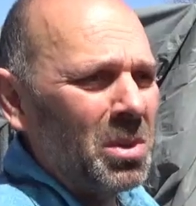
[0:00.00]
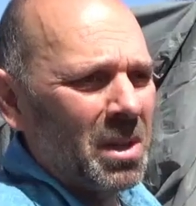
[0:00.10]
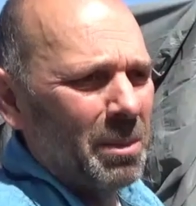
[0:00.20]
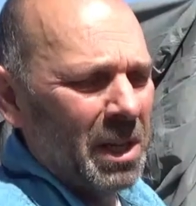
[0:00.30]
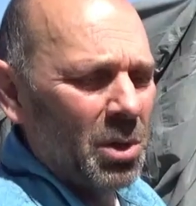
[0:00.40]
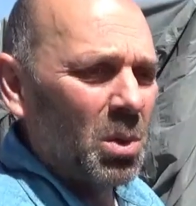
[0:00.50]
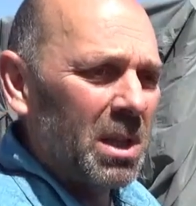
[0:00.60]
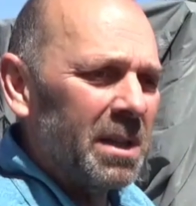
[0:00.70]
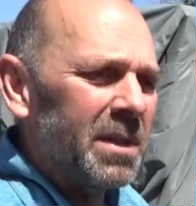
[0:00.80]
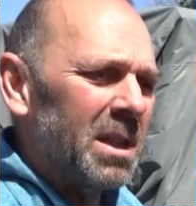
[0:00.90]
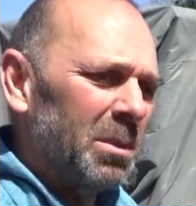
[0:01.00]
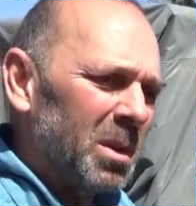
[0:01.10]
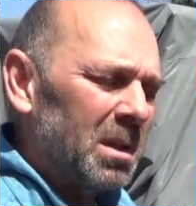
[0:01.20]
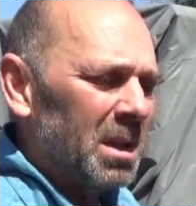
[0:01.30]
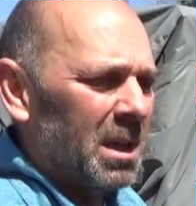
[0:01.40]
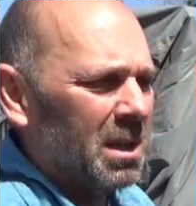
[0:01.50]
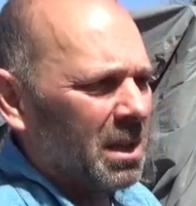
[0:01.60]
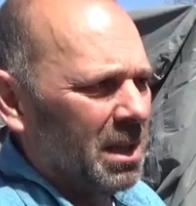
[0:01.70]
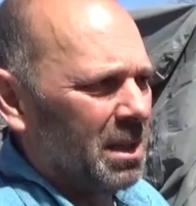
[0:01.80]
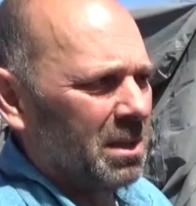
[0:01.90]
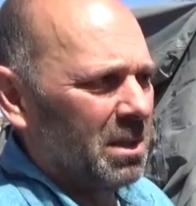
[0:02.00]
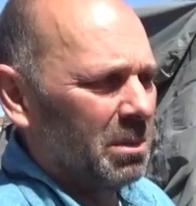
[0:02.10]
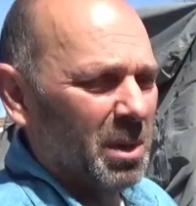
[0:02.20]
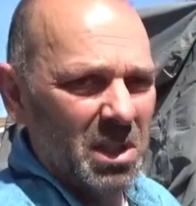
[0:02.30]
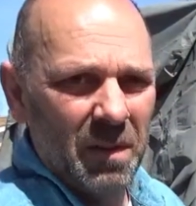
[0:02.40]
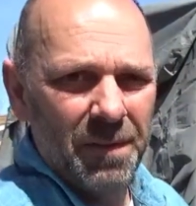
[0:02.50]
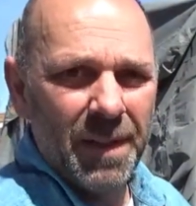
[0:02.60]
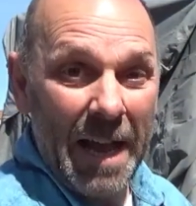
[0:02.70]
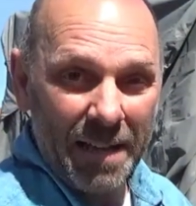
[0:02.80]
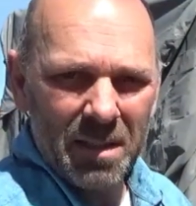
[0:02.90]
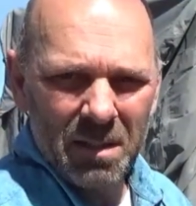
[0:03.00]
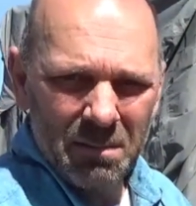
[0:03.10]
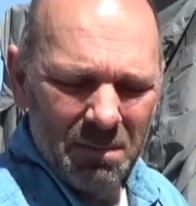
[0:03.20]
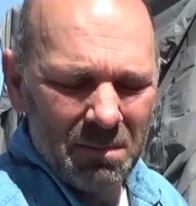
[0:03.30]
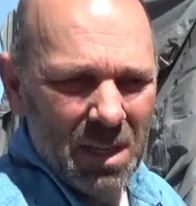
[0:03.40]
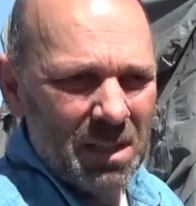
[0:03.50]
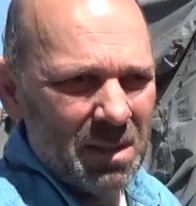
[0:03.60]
somebody who lived in the building, and this is a bunch of flats, right?